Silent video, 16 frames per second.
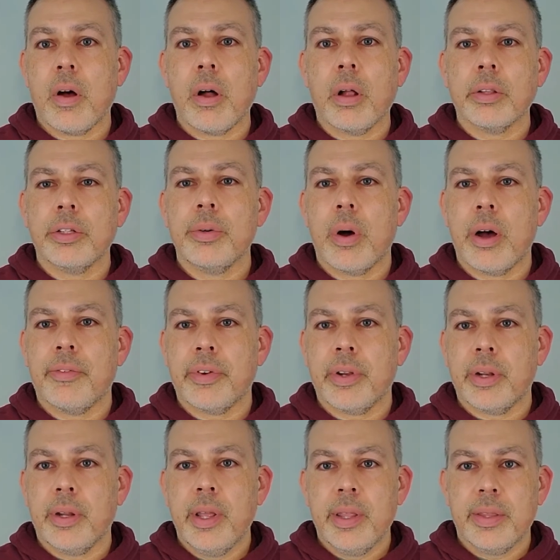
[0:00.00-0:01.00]
all too
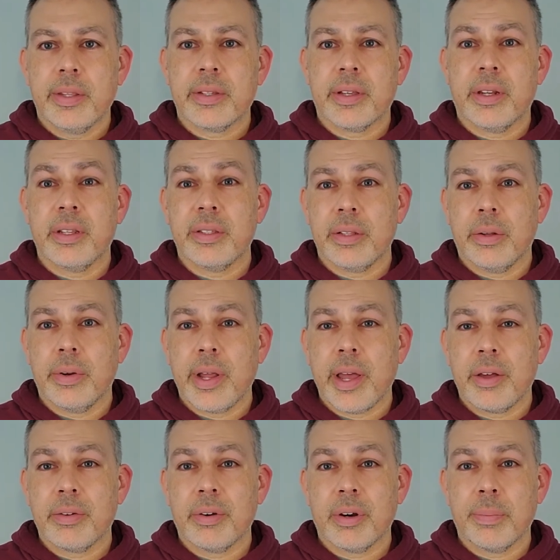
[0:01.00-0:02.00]
often that's going to slow
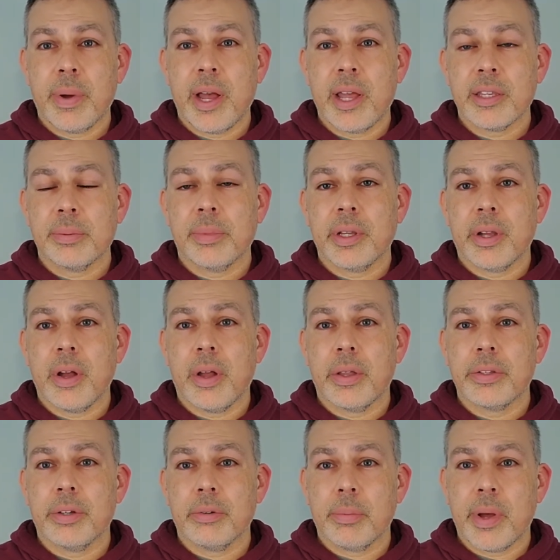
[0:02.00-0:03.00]
down or possibly
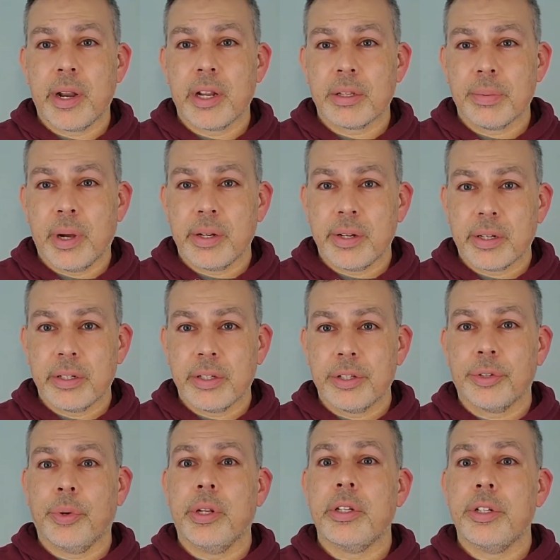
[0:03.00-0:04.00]
cause your robotics project to
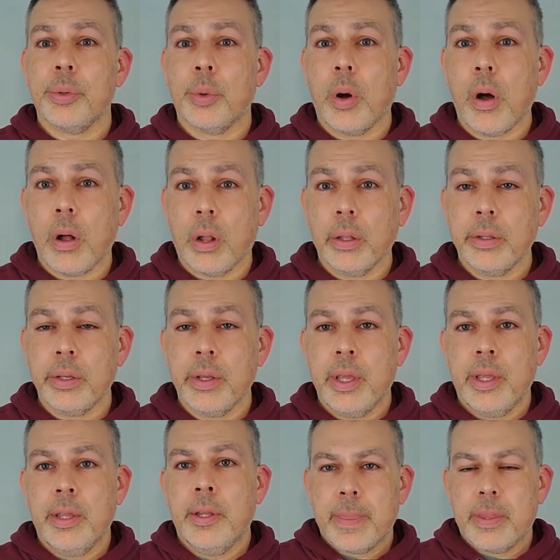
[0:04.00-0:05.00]
screech to a halt
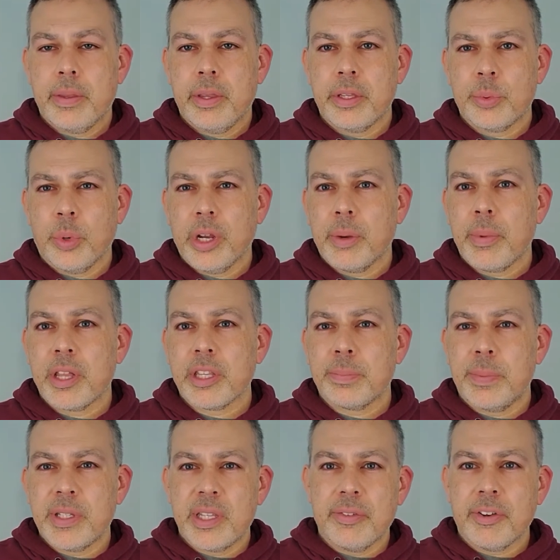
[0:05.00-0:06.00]
is worrying about
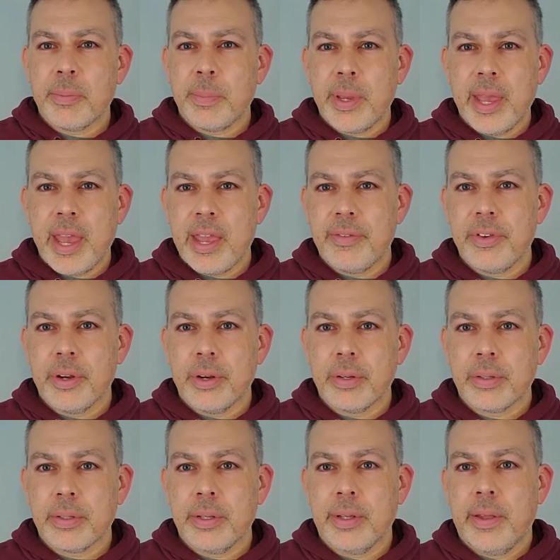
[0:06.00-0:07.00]
specific
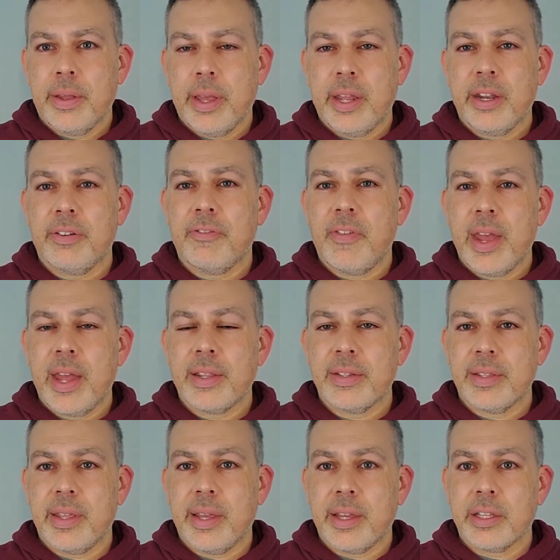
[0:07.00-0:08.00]
behaviors and
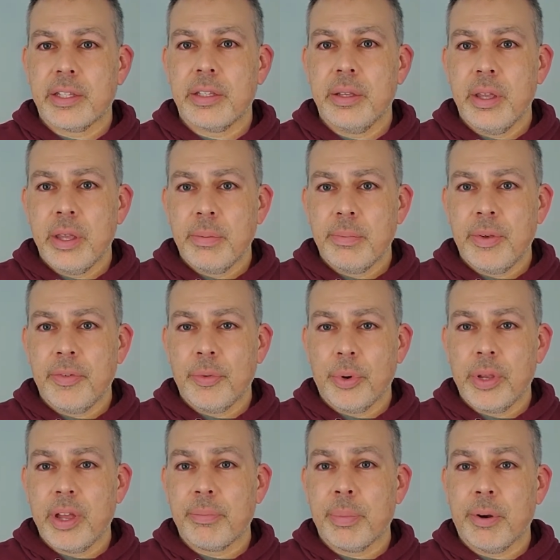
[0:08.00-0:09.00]
advanced things before
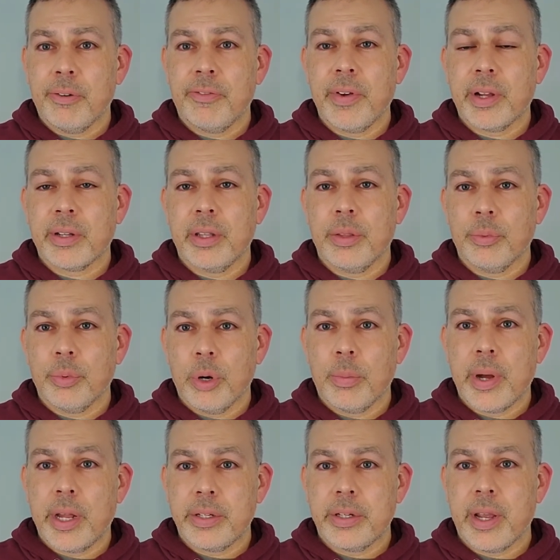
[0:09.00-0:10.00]
you have perfected the
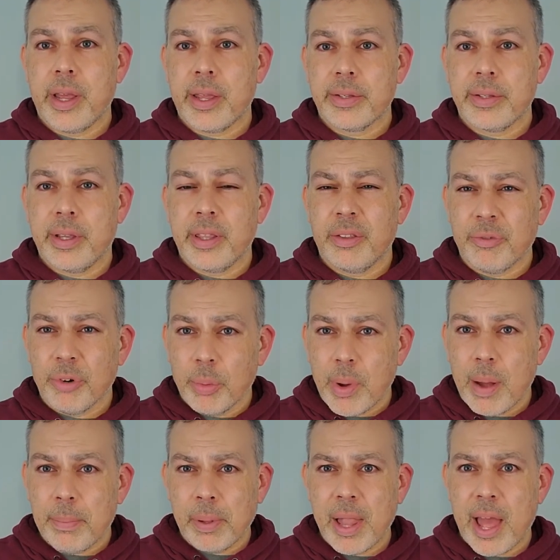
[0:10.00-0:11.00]
robot chassis, the
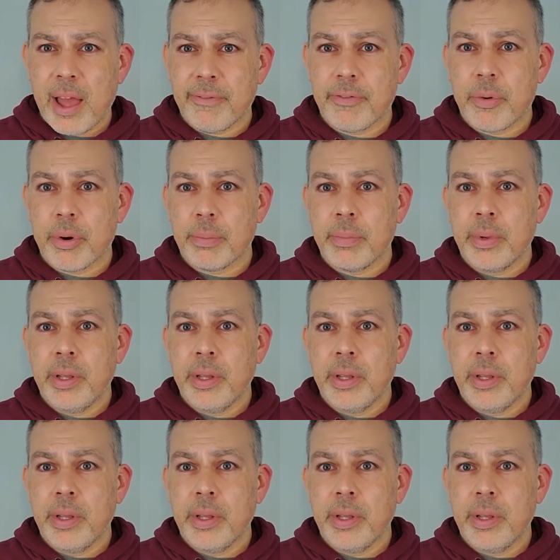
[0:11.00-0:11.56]
robot platform.